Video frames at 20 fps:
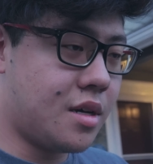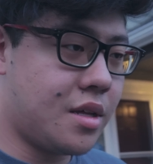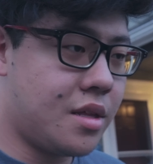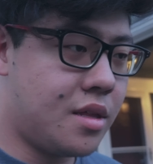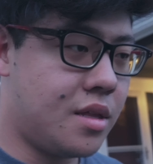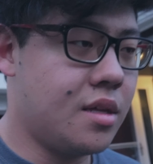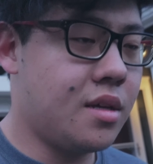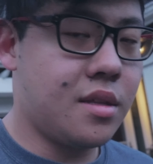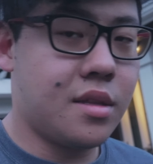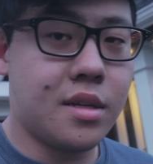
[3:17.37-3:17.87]
I
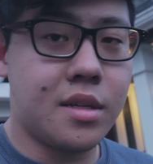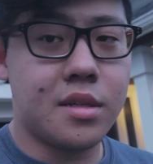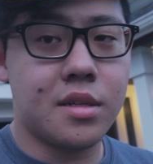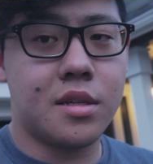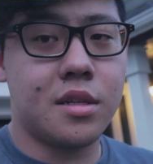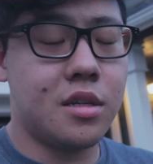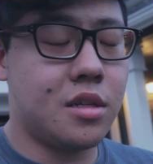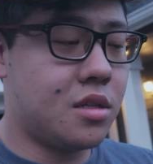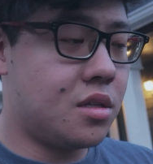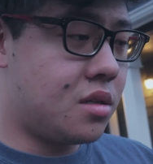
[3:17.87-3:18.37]
think that's
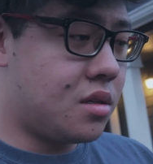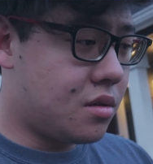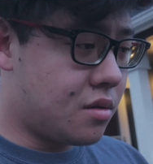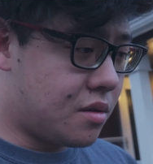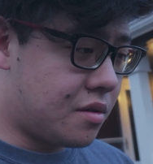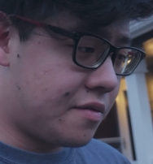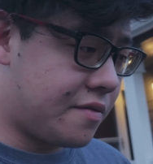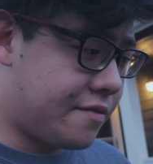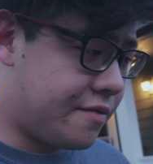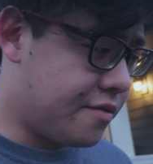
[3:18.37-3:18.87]
gonna do
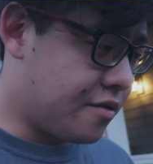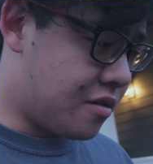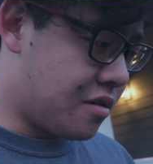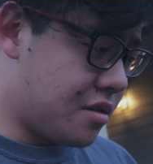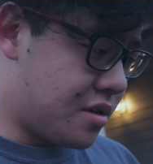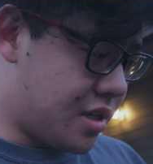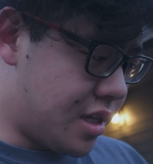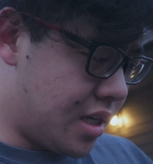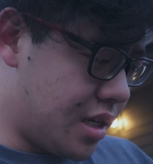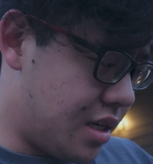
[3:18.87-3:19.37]
it
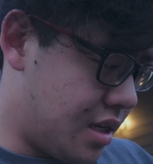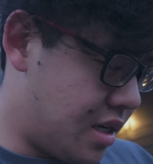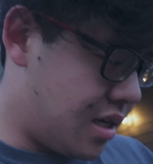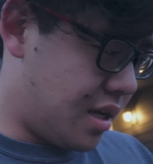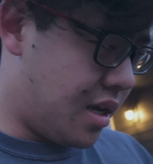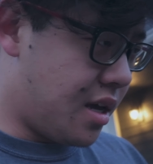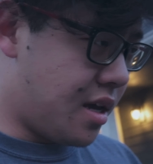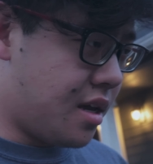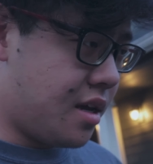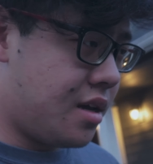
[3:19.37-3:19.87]
for
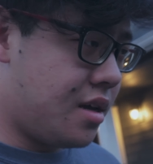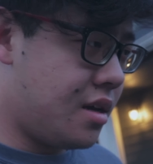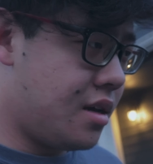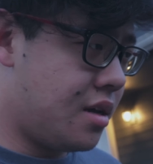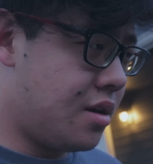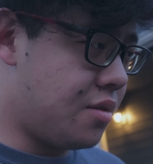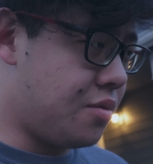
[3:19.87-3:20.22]
today.